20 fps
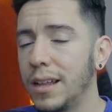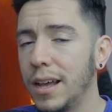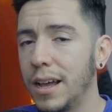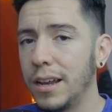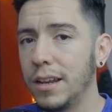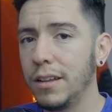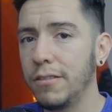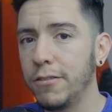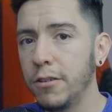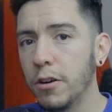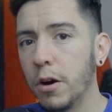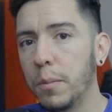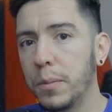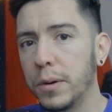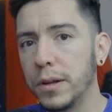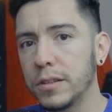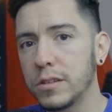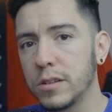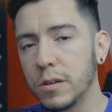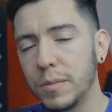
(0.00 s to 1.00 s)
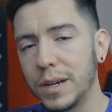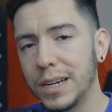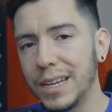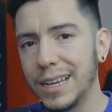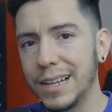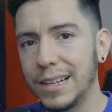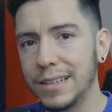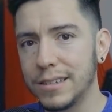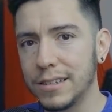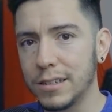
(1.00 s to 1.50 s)
And if you open
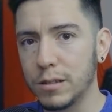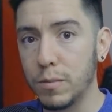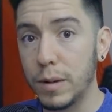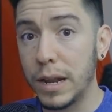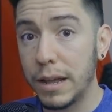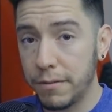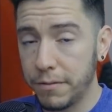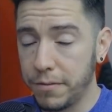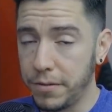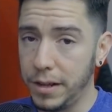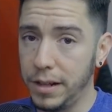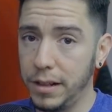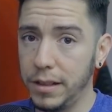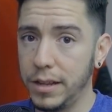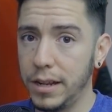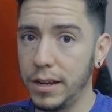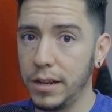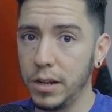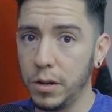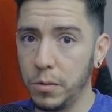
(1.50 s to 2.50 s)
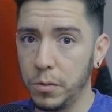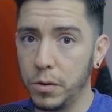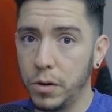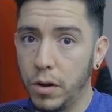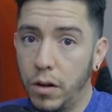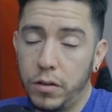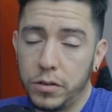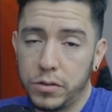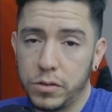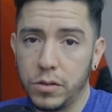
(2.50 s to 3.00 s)
somebody else's blend file, then you would
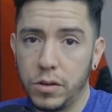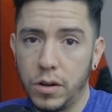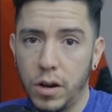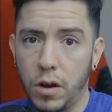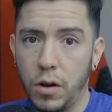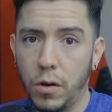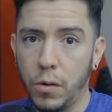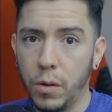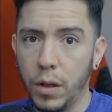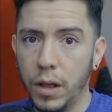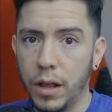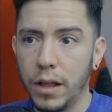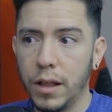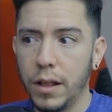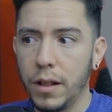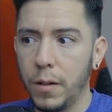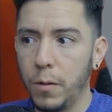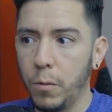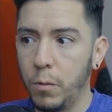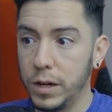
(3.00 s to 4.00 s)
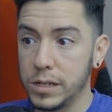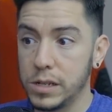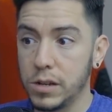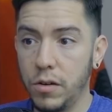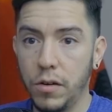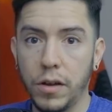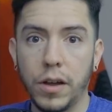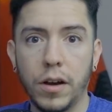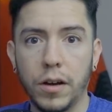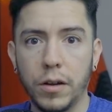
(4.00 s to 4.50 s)
also know what's
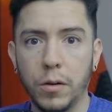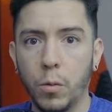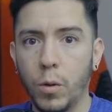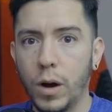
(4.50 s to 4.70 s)
going on.